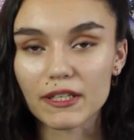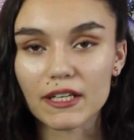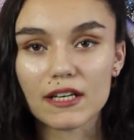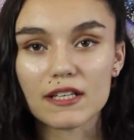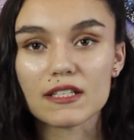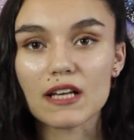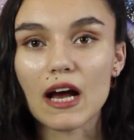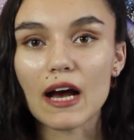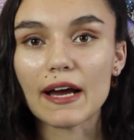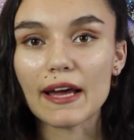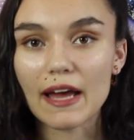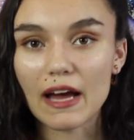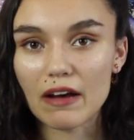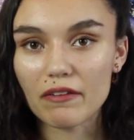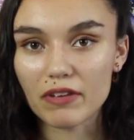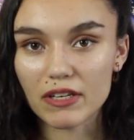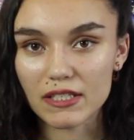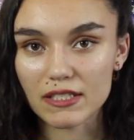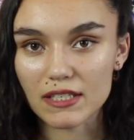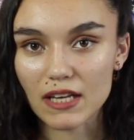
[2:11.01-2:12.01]
because I
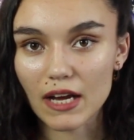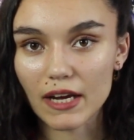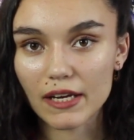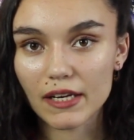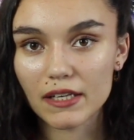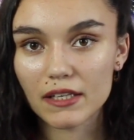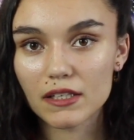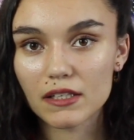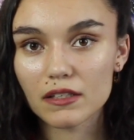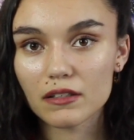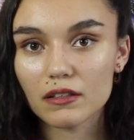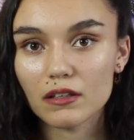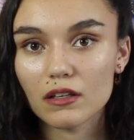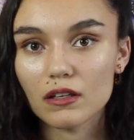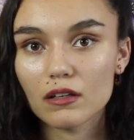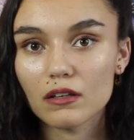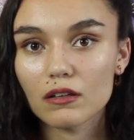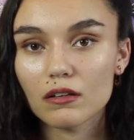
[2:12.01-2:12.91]
have anxiety,